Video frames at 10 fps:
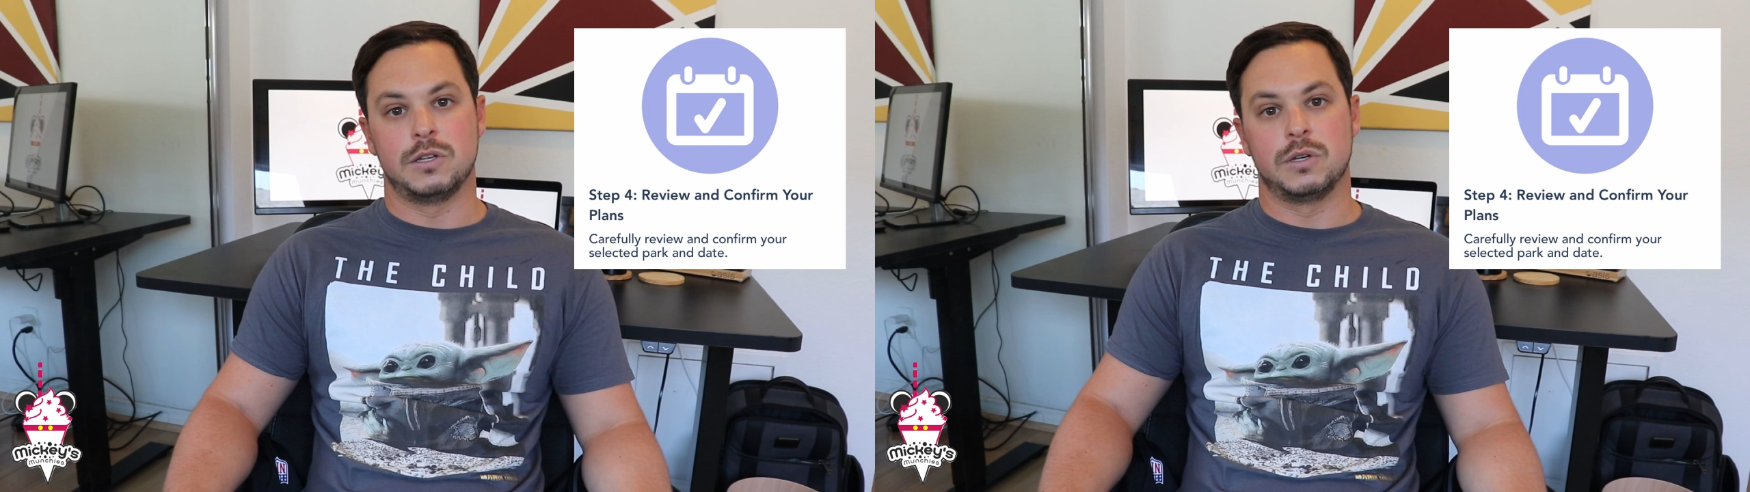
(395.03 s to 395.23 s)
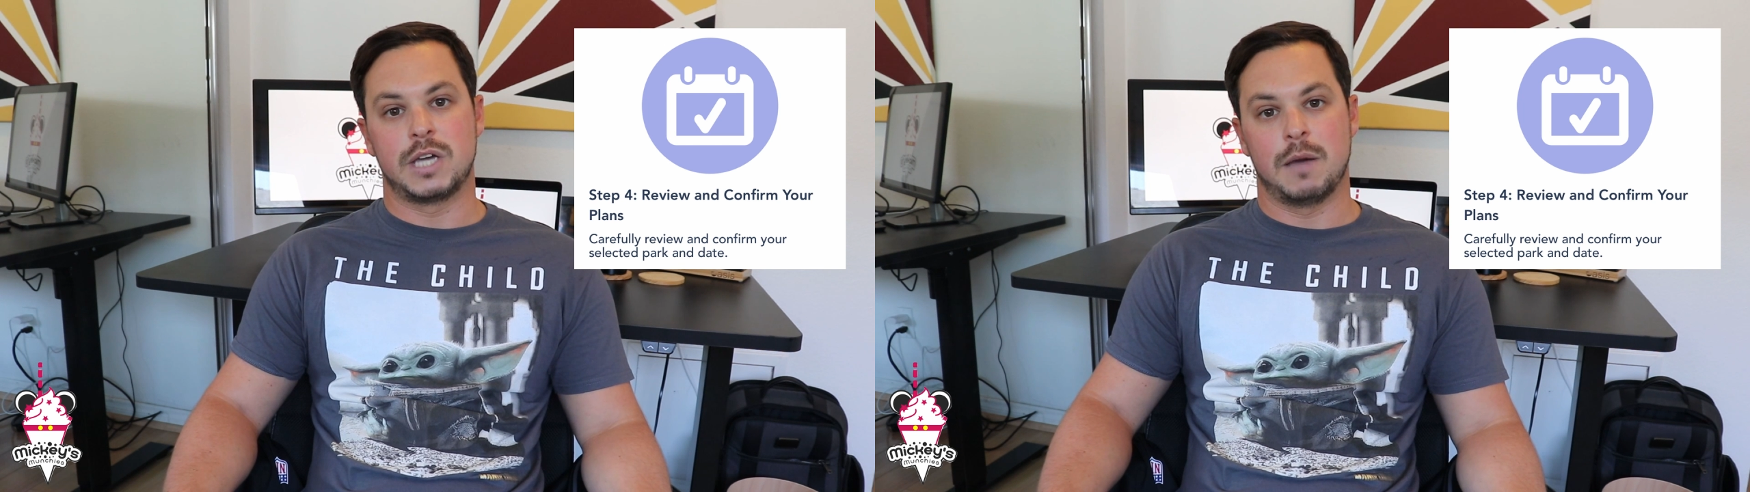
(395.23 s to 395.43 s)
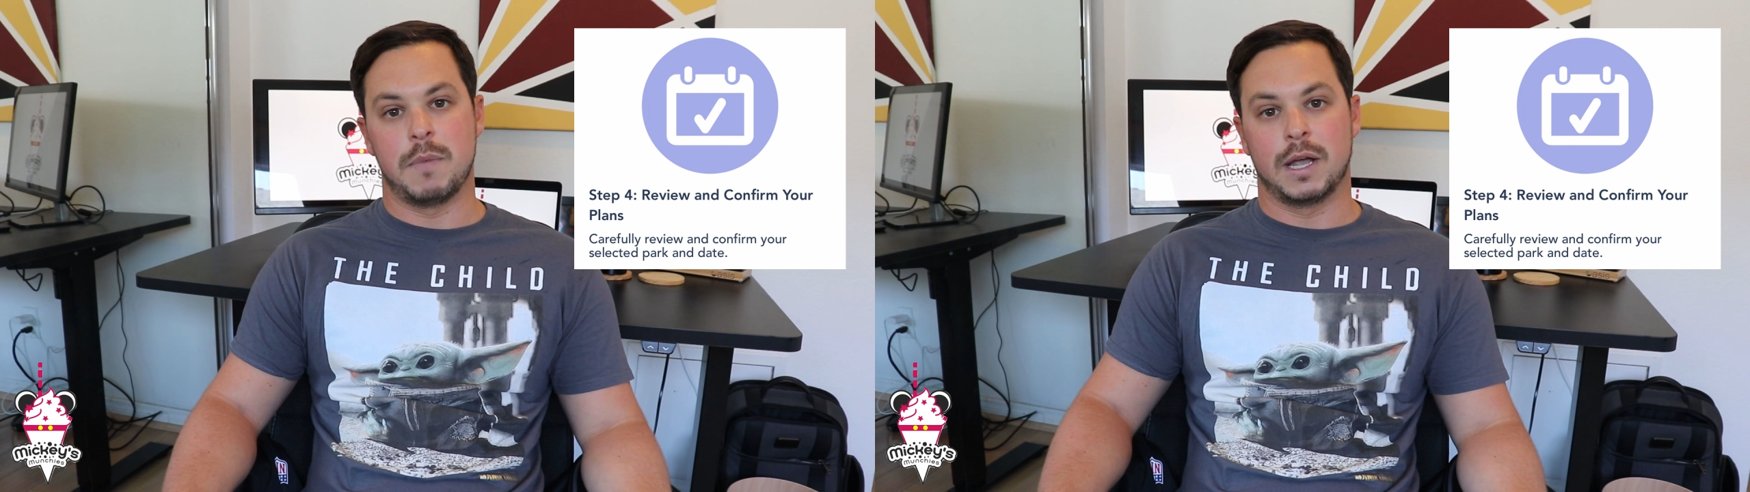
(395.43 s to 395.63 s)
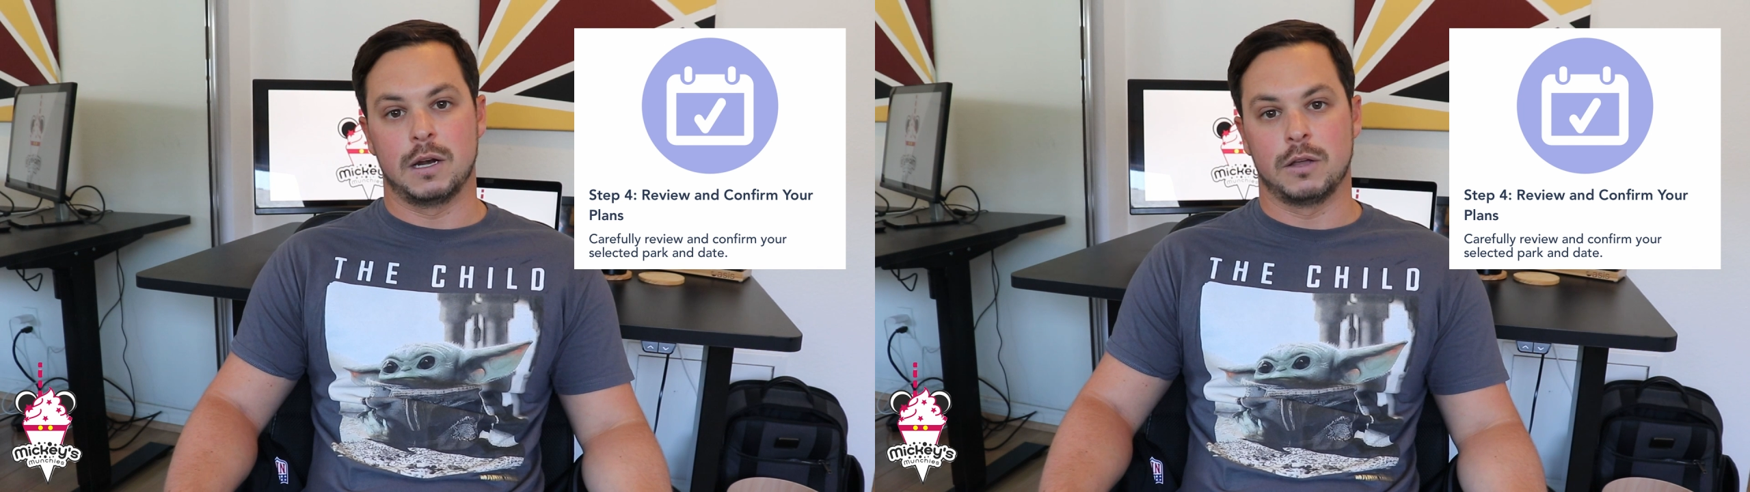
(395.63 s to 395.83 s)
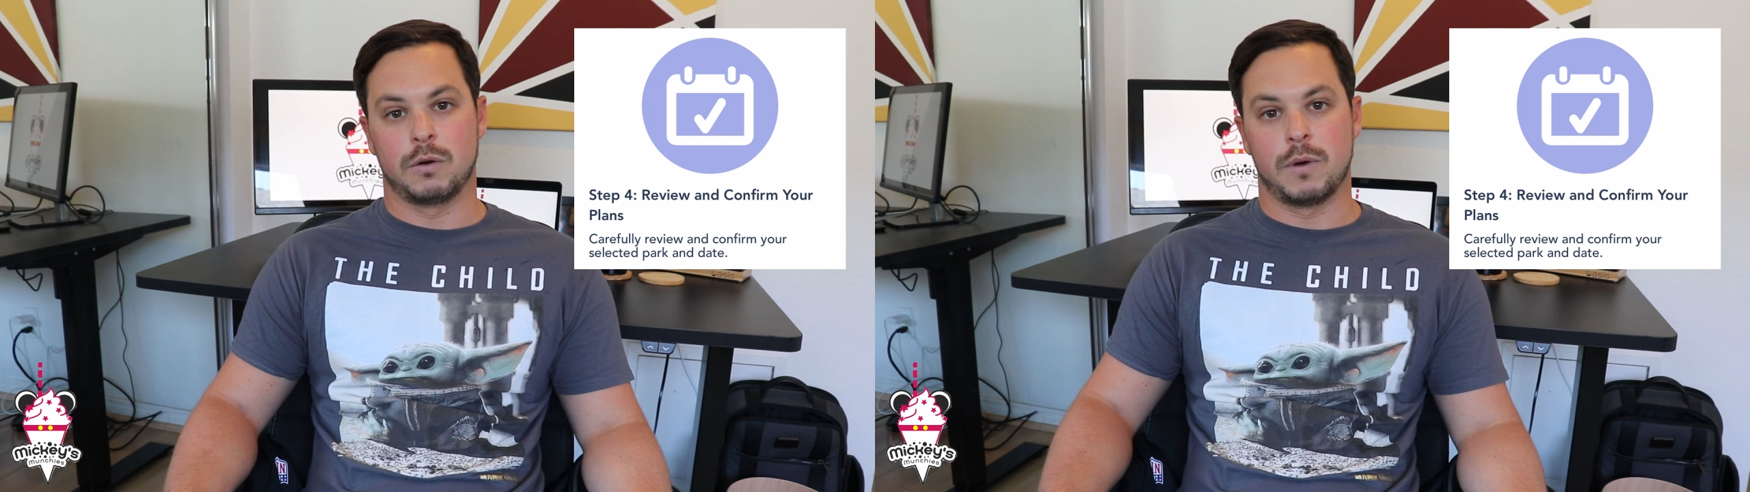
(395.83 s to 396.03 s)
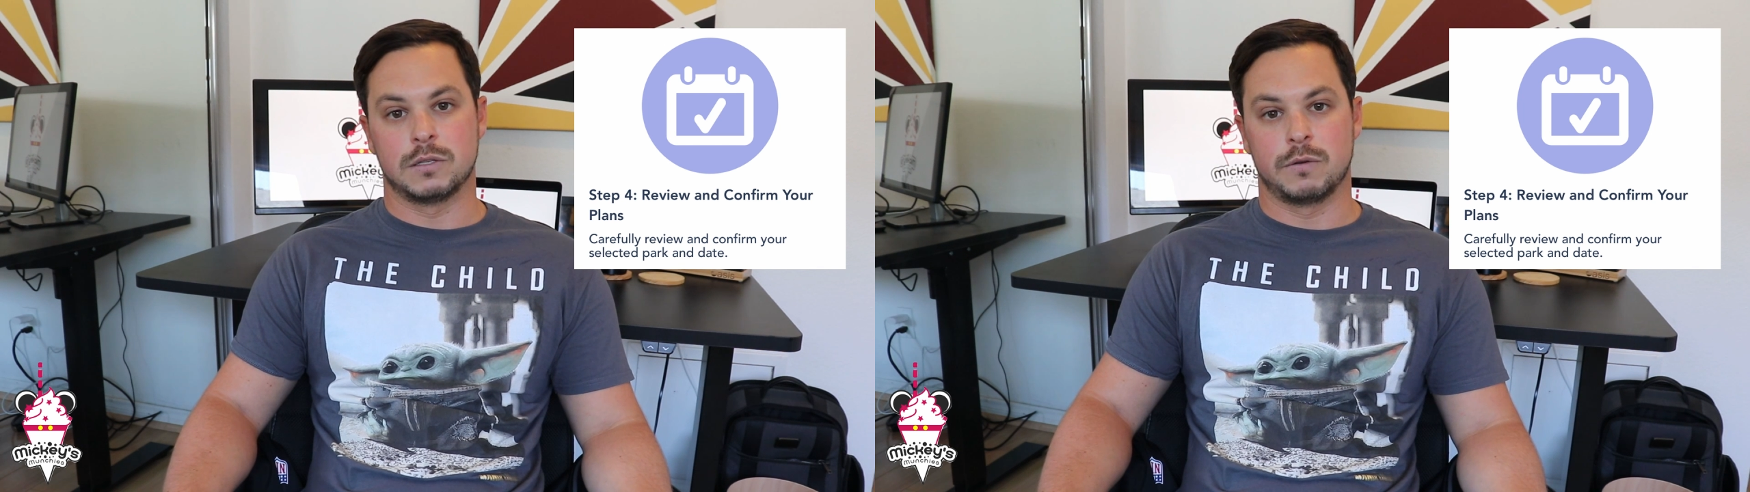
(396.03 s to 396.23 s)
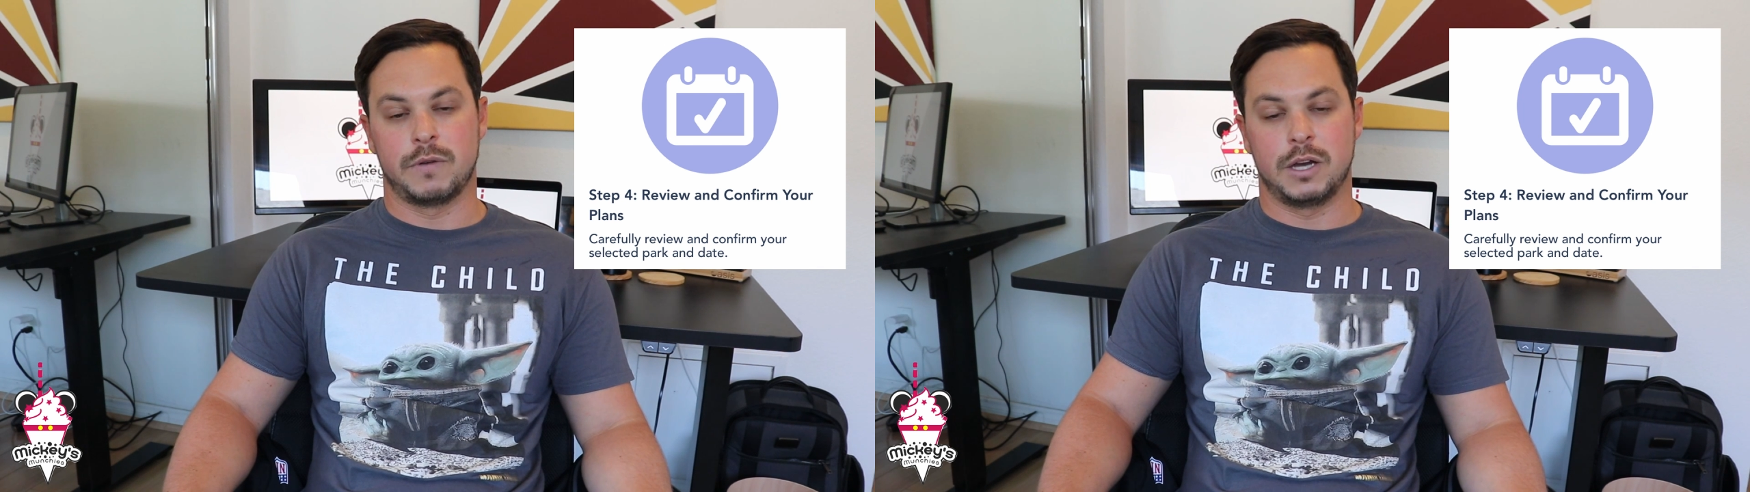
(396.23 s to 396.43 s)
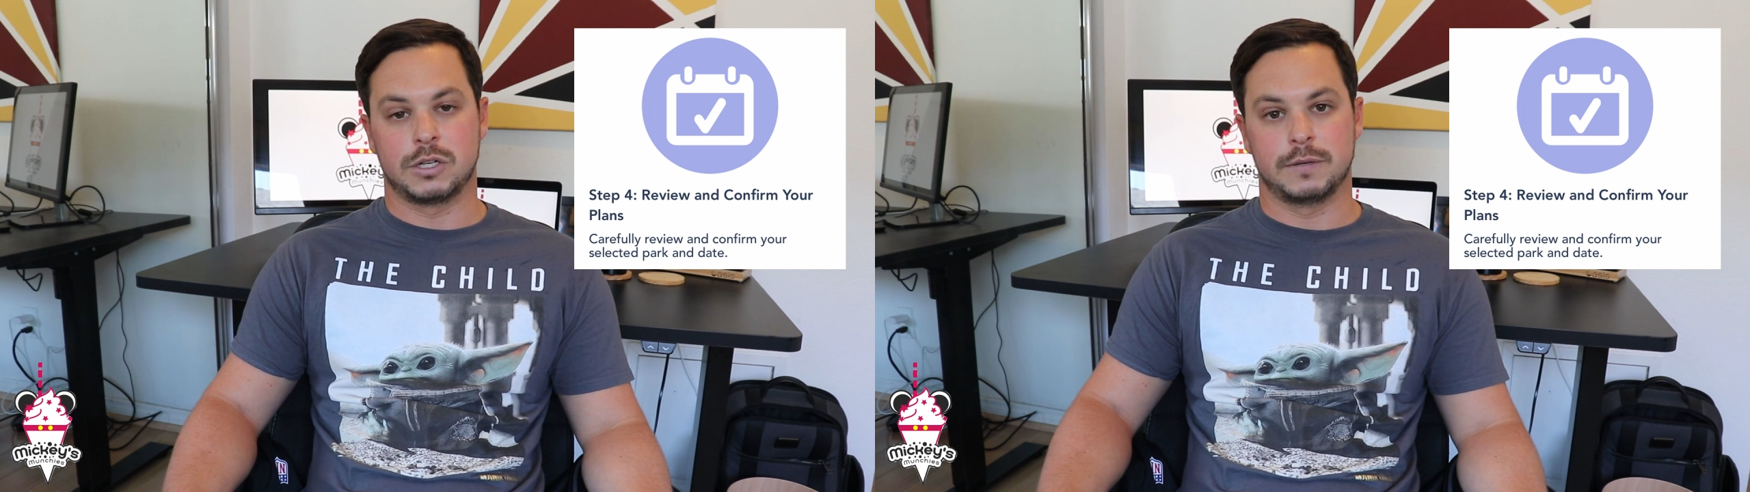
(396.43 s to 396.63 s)
and you can't make another
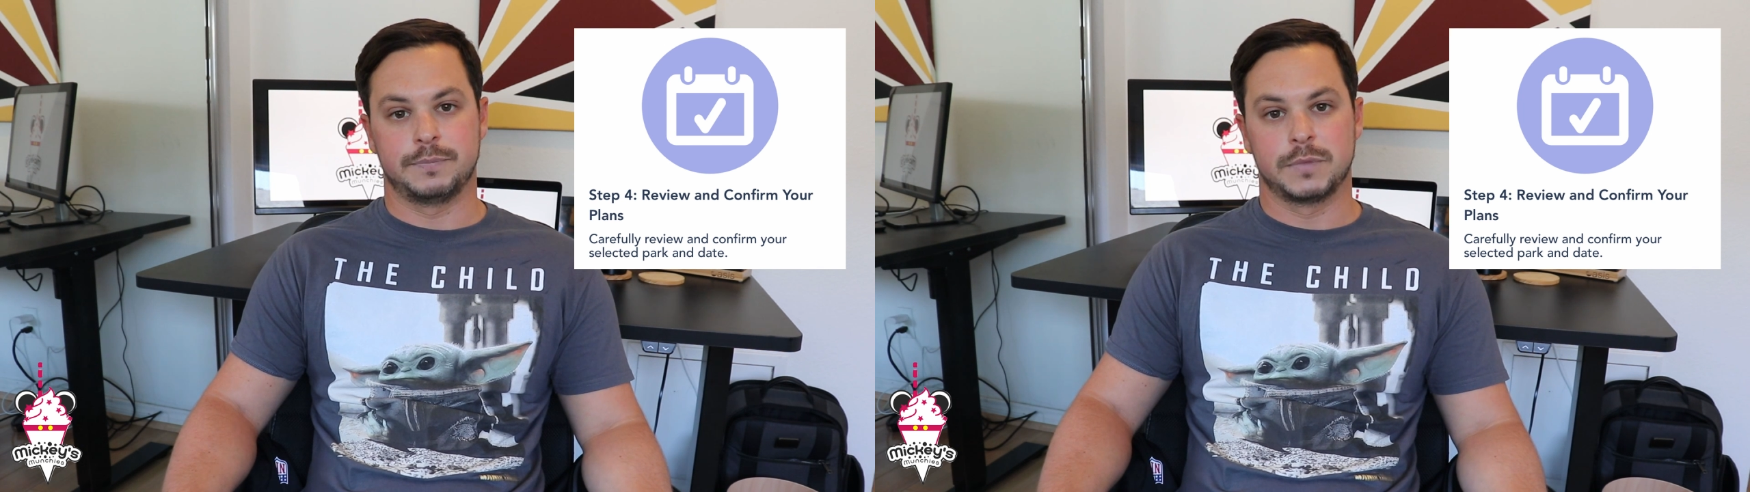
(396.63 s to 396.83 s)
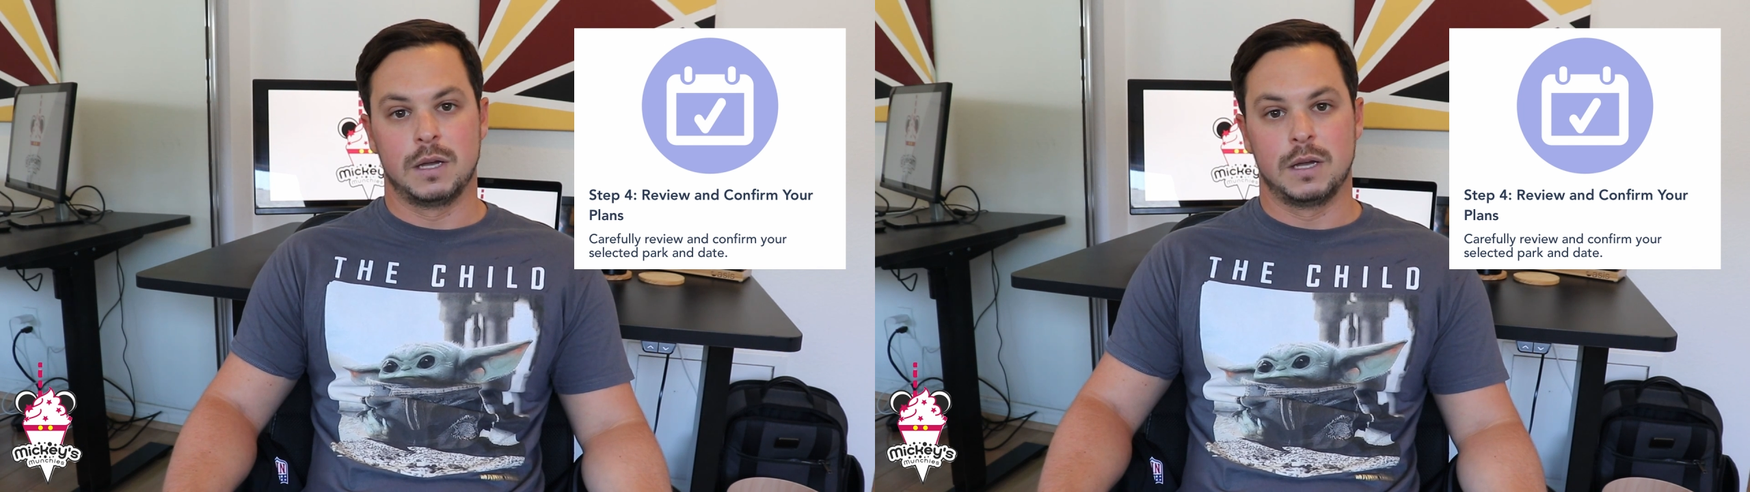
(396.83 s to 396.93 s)
reservation.